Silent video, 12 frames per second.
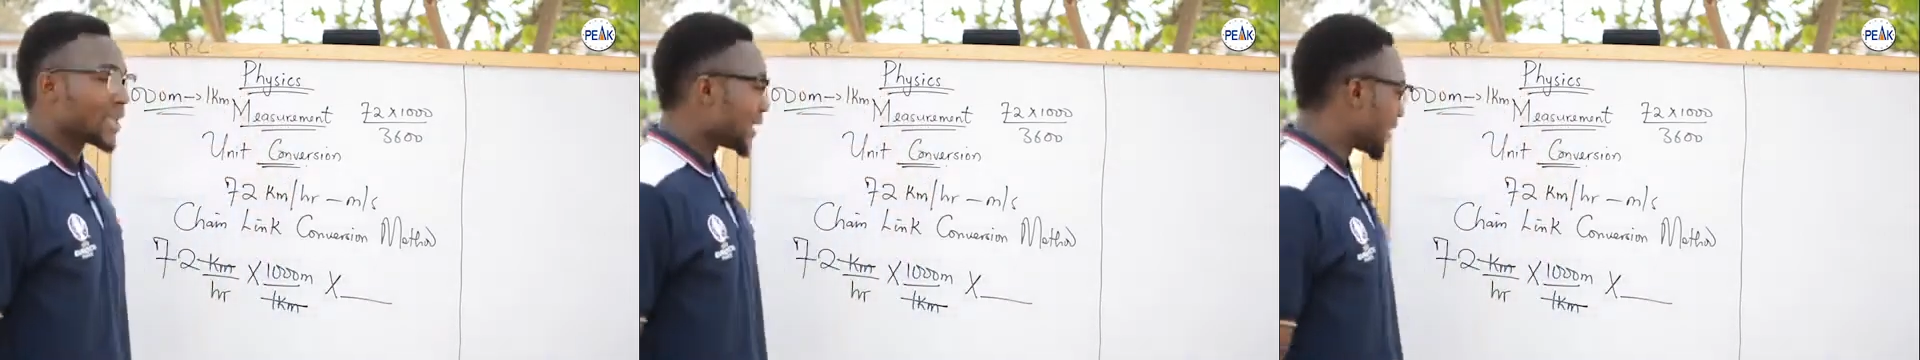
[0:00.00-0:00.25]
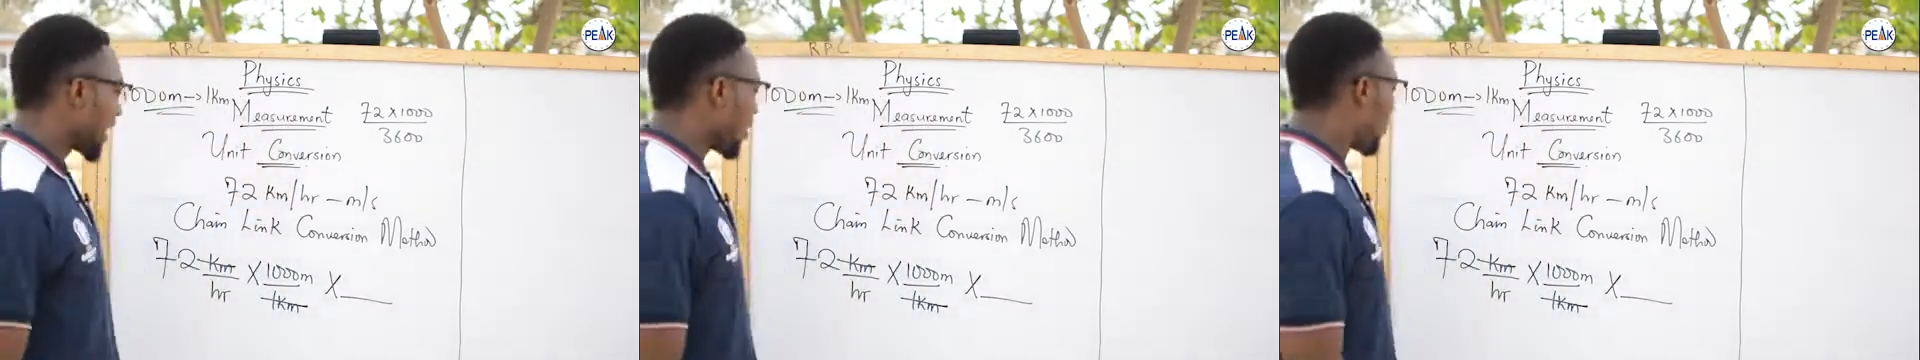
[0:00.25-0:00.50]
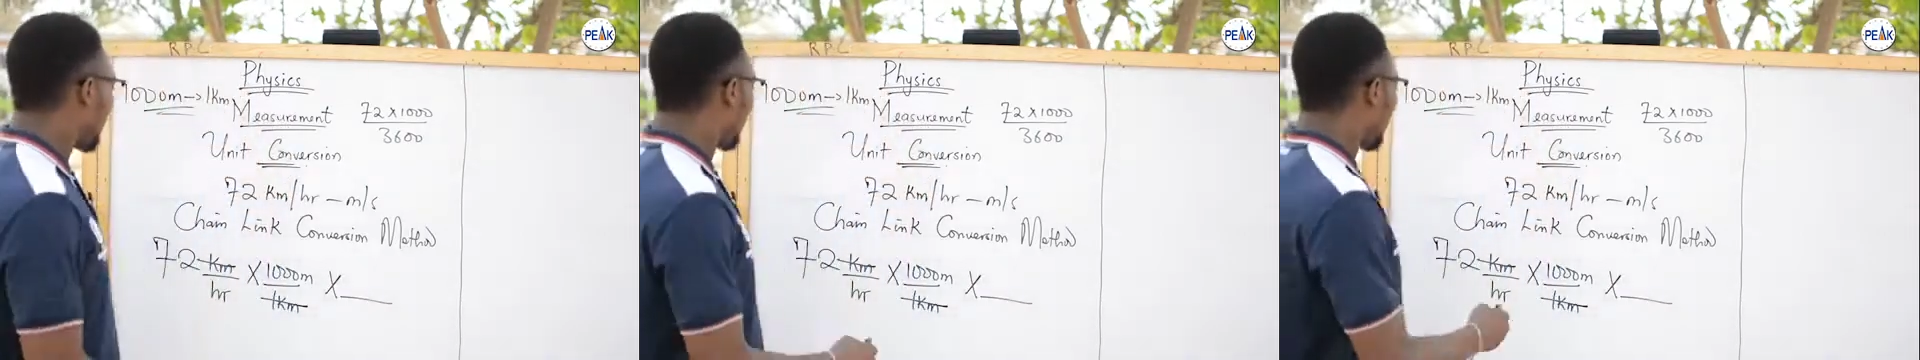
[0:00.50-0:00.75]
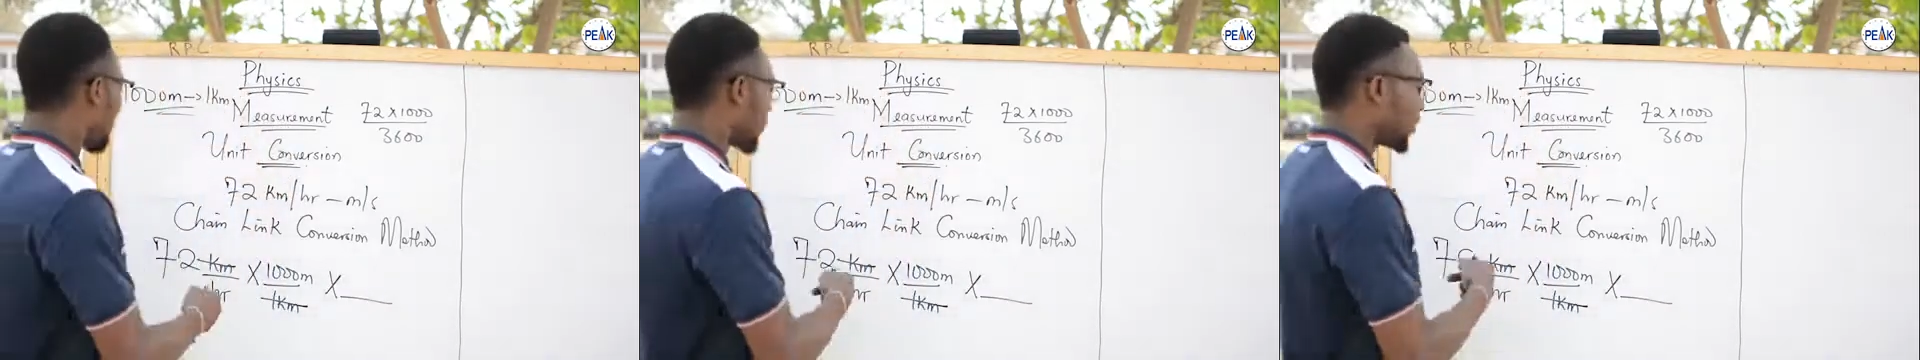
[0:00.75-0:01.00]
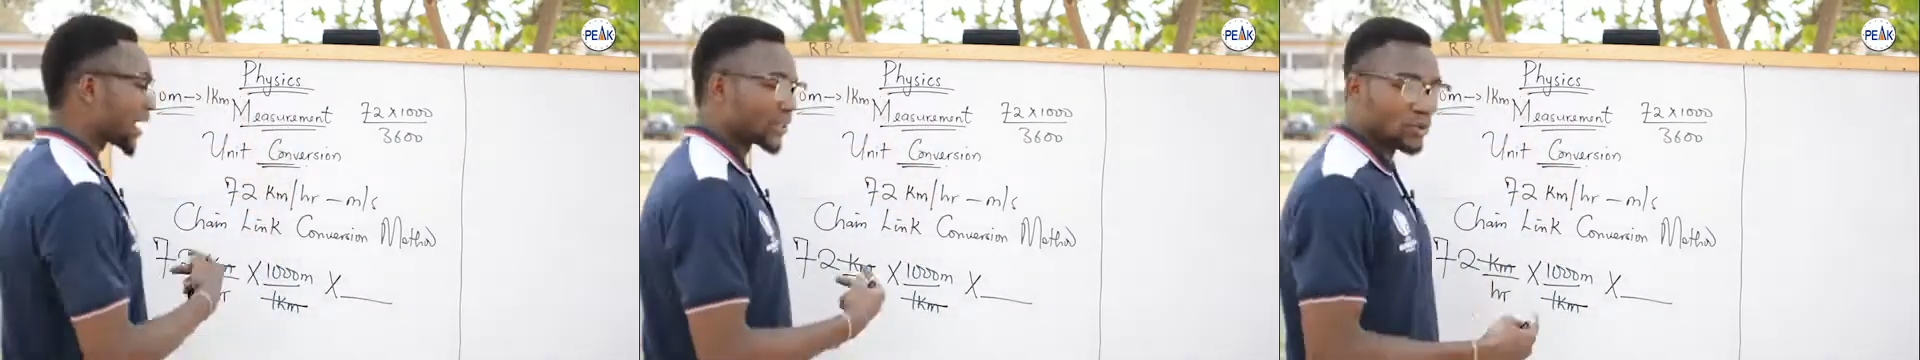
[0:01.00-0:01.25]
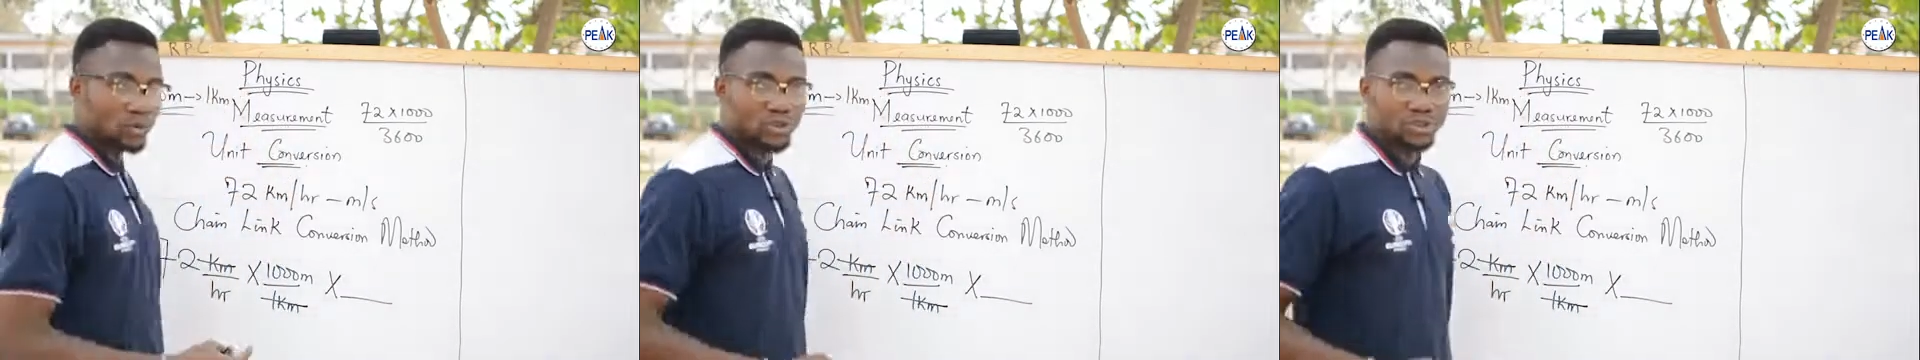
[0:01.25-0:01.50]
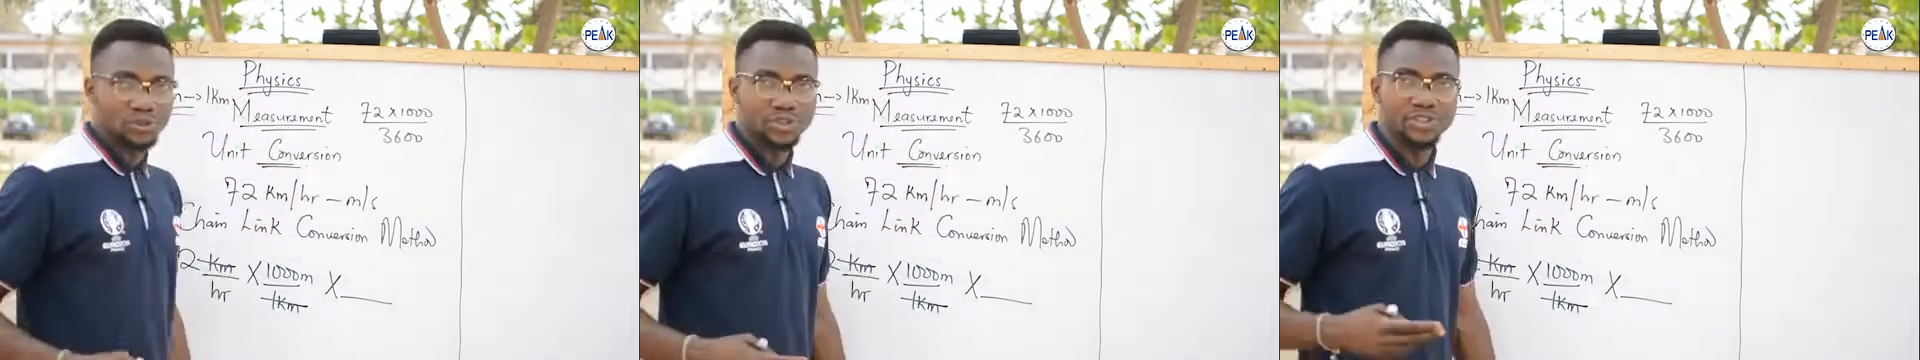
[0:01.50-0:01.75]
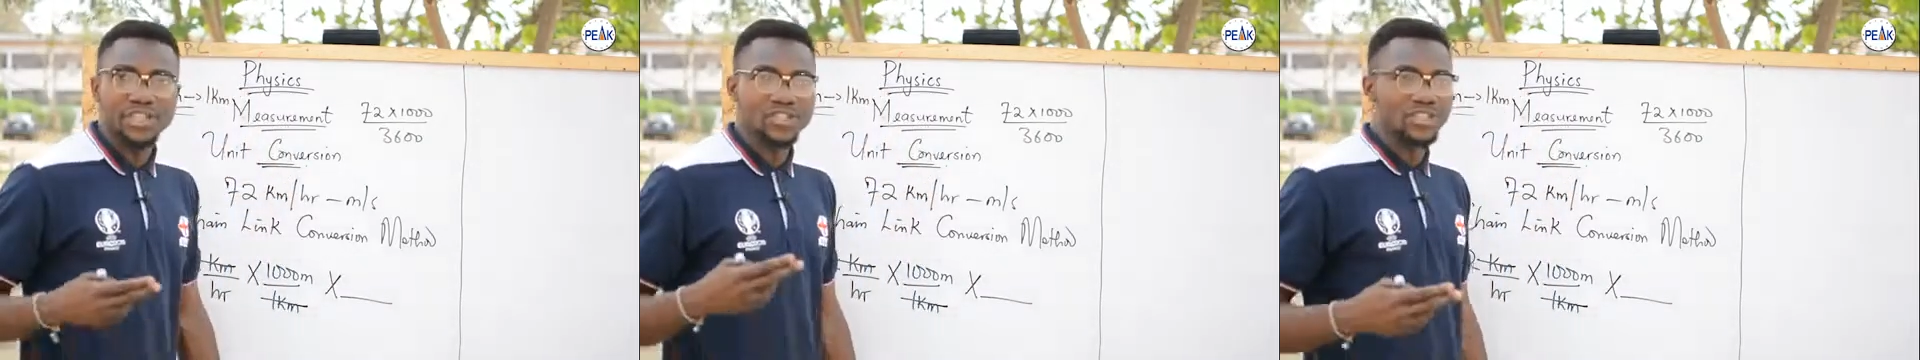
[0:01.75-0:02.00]
Now, of course, from what I told you,
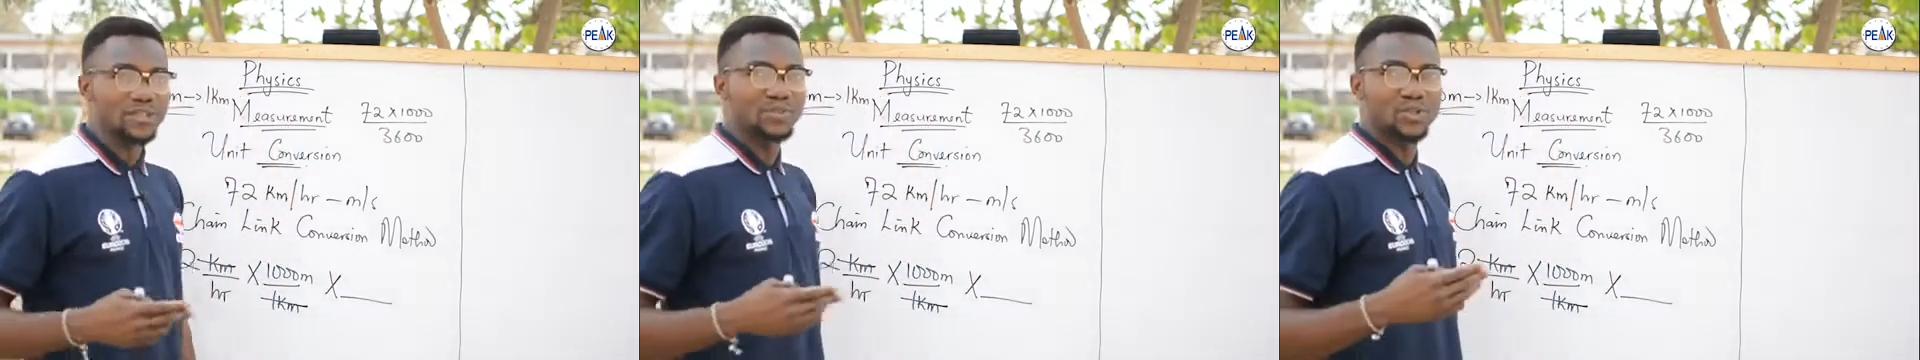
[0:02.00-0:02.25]
the relationship